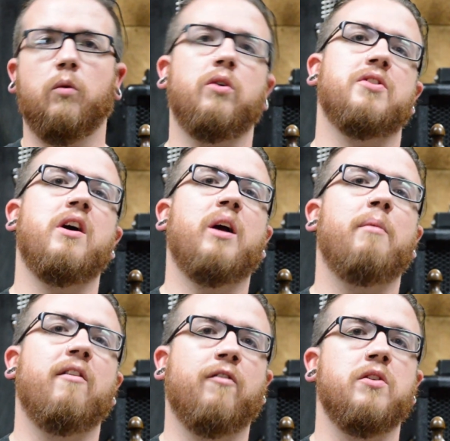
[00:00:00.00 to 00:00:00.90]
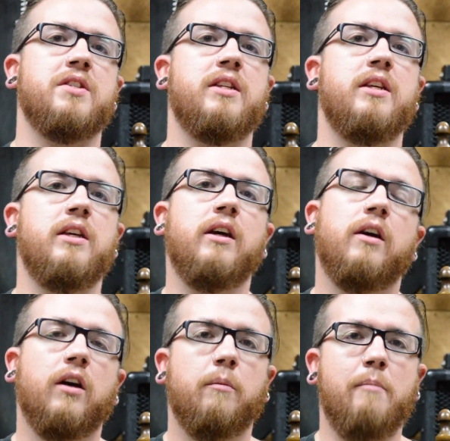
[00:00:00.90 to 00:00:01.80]
We'll talk about first the
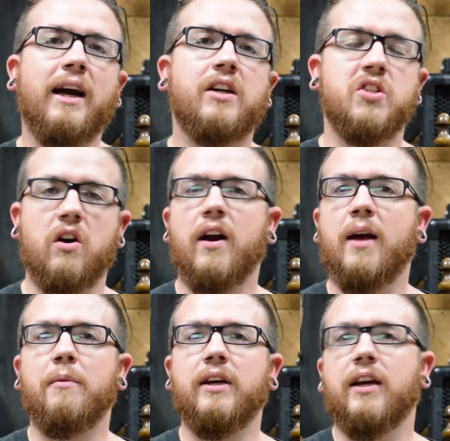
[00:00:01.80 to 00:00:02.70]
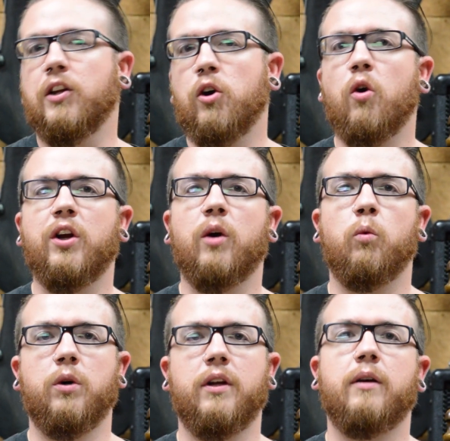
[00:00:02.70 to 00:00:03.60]
Macassar ebony and the coconut
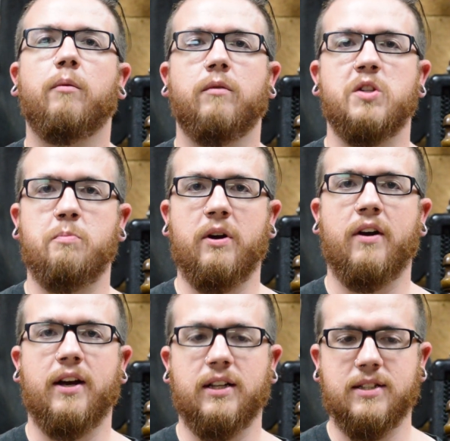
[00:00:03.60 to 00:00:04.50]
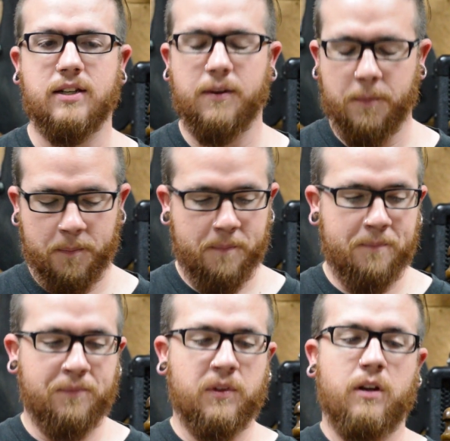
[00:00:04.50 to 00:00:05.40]
wood spearheads.
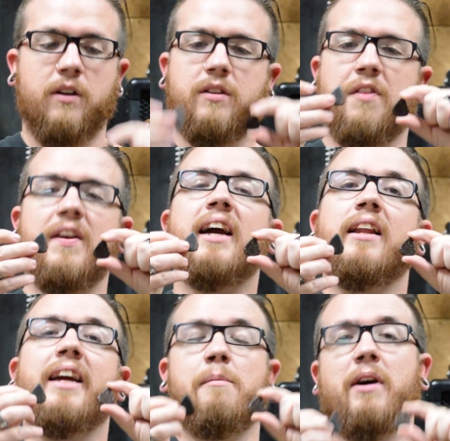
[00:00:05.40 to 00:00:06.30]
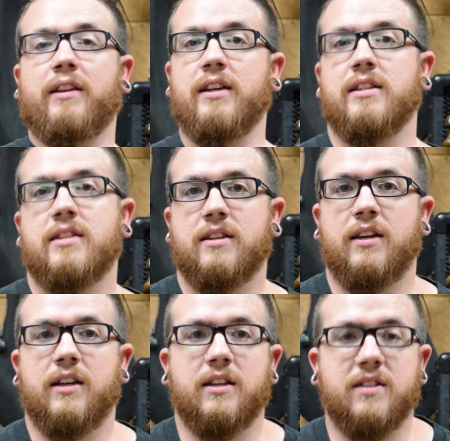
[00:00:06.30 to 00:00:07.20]
The thing I like about these
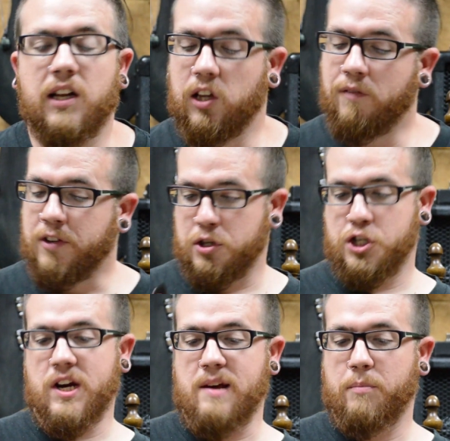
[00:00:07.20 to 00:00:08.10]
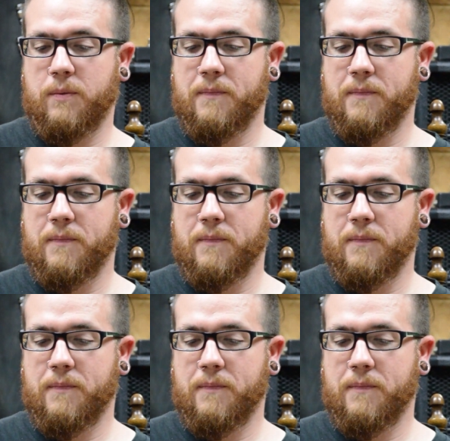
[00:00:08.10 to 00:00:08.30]
is I love their shape.